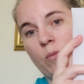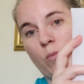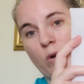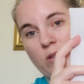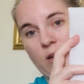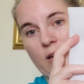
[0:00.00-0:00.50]

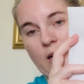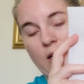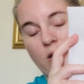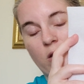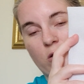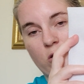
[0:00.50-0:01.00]
once I
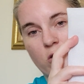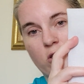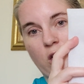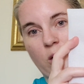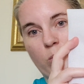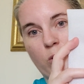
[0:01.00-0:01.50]
add the 3rd
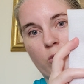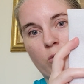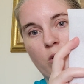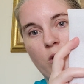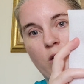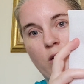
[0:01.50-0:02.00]
shade of blue
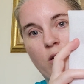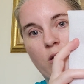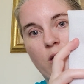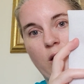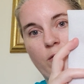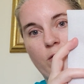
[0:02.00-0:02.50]

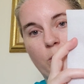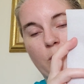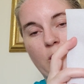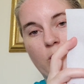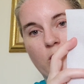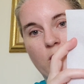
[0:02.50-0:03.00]
if you'll be
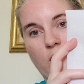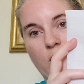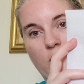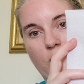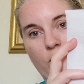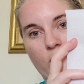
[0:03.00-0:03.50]
able to tell the
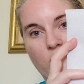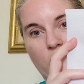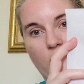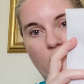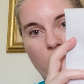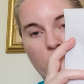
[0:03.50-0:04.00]
difference
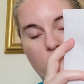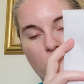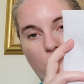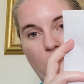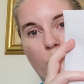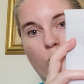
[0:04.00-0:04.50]
unless they're
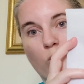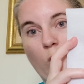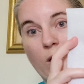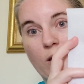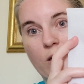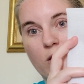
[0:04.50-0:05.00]
like
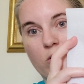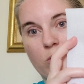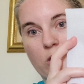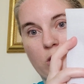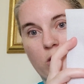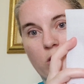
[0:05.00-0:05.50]
right next to
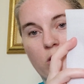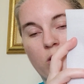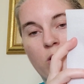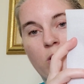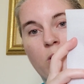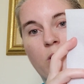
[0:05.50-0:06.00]
each other
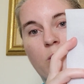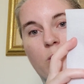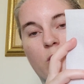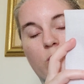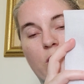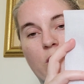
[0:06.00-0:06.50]

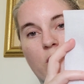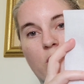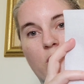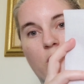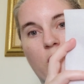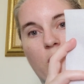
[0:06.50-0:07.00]
between
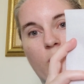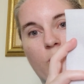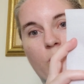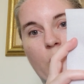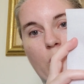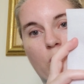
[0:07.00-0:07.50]
the
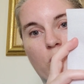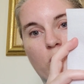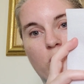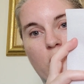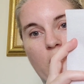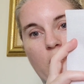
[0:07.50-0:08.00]
3rd
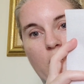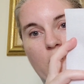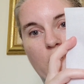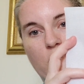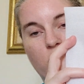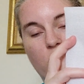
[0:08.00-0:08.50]
shade
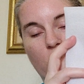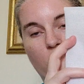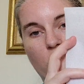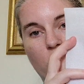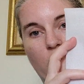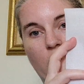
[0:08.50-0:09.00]
and this
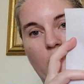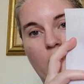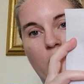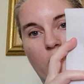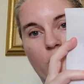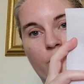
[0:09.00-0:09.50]
darker shade
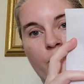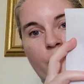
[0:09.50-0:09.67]
here.